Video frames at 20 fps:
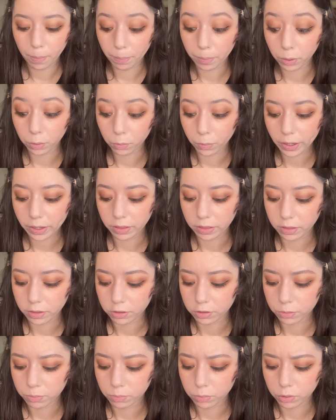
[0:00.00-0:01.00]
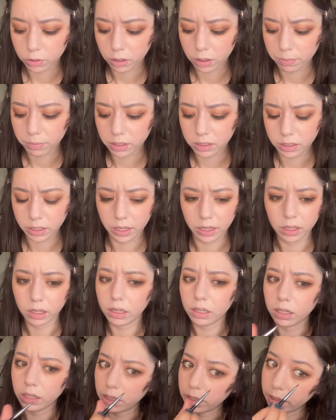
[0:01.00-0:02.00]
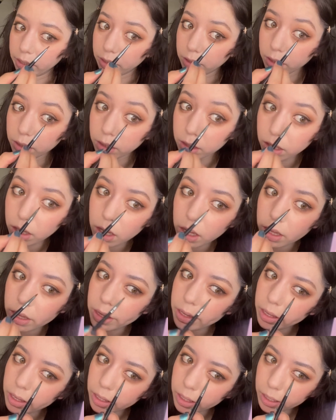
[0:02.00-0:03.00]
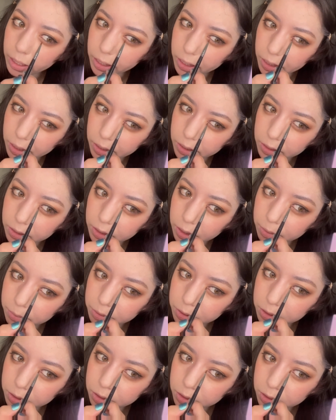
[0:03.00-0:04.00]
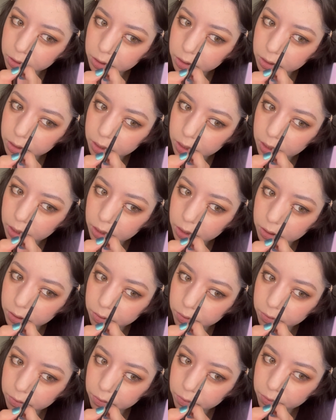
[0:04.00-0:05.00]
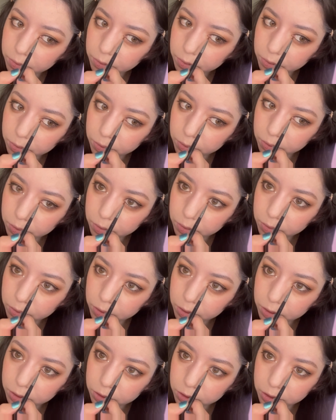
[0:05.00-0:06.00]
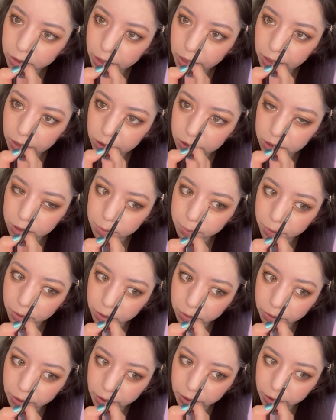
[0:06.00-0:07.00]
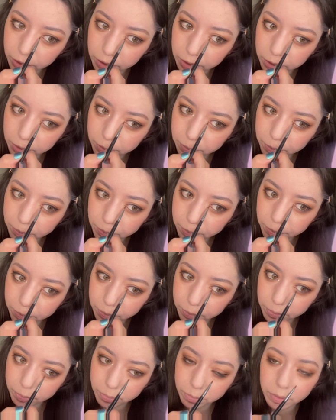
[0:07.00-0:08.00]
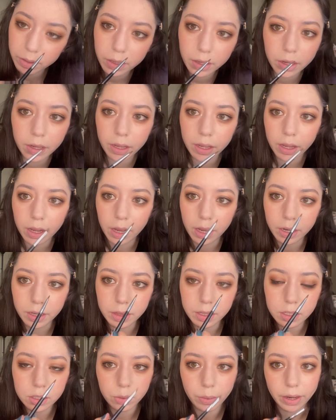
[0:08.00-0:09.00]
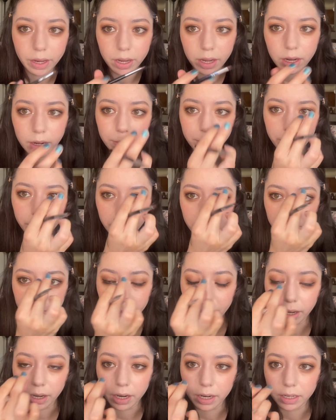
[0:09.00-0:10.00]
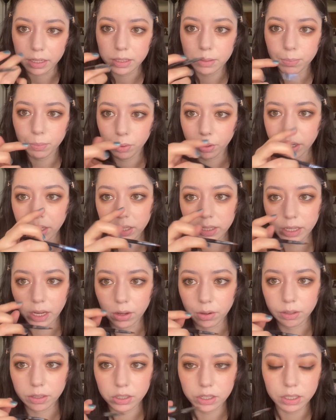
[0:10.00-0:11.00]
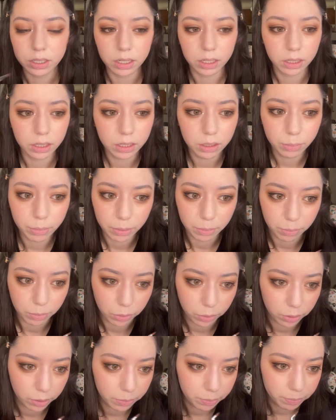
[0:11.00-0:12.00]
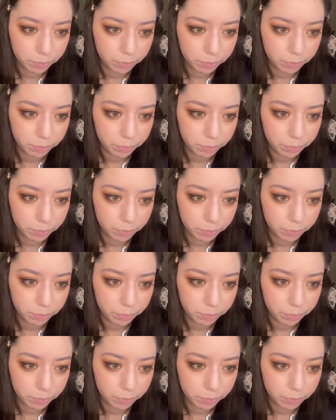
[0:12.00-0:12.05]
But wait, there's more. I'm going to take Clan, and I'm just going to kind of shade this part right here. And in this way, kind of bring my eyes pointing down just a little bit more.